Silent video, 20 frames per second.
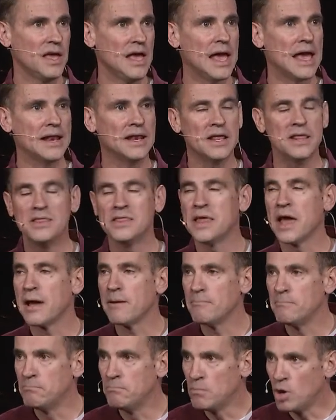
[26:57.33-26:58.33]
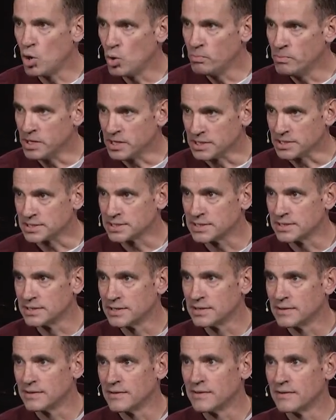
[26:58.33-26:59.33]
And in that moment,
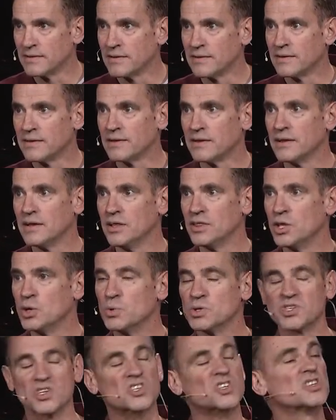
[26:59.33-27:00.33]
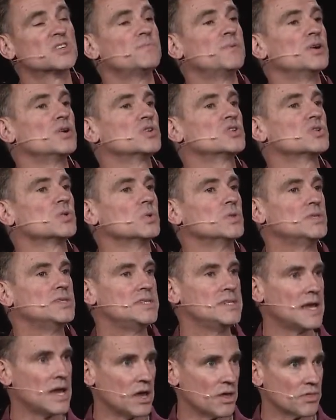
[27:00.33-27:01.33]
there was a spiritual
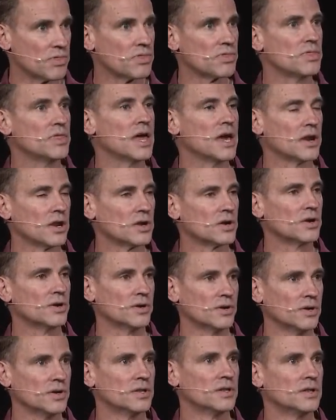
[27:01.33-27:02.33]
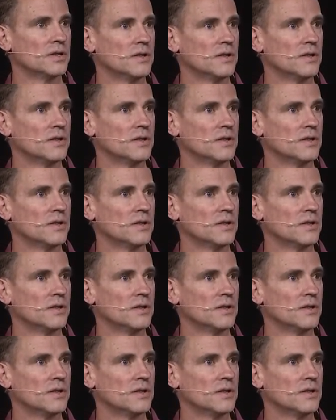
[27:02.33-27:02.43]
death that occurred.